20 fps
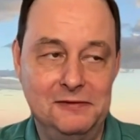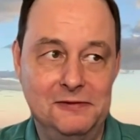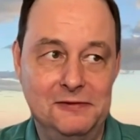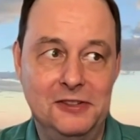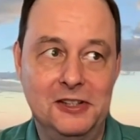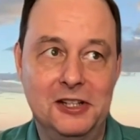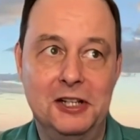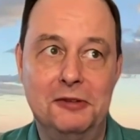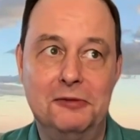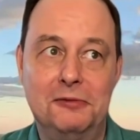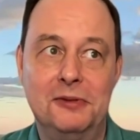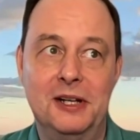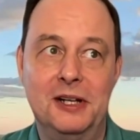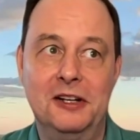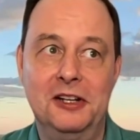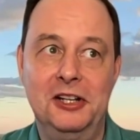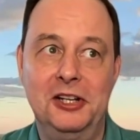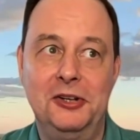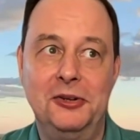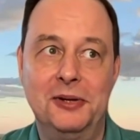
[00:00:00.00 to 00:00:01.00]
very
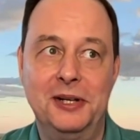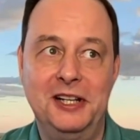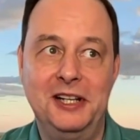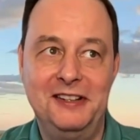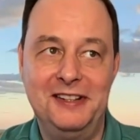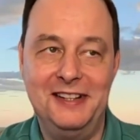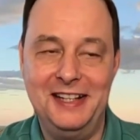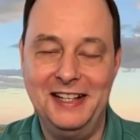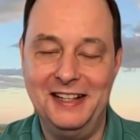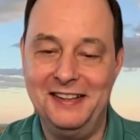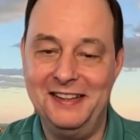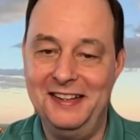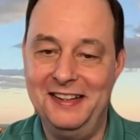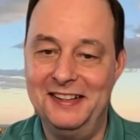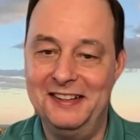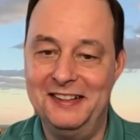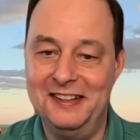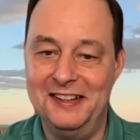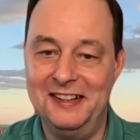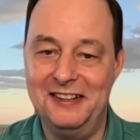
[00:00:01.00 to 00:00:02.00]
rarely going to get the
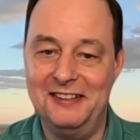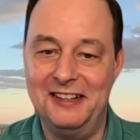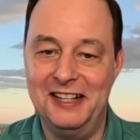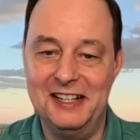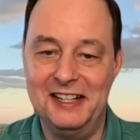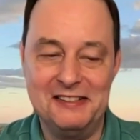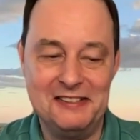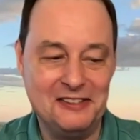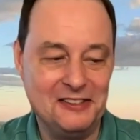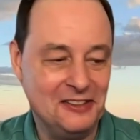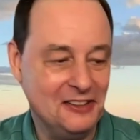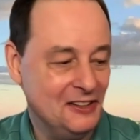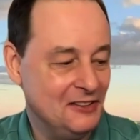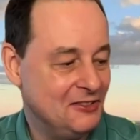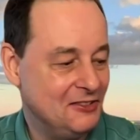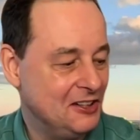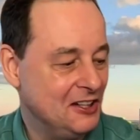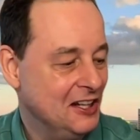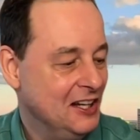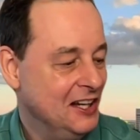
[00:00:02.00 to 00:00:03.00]
entire answer
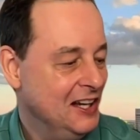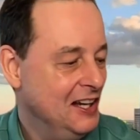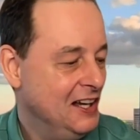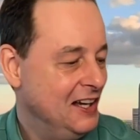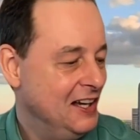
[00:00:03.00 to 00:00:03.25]
delivered.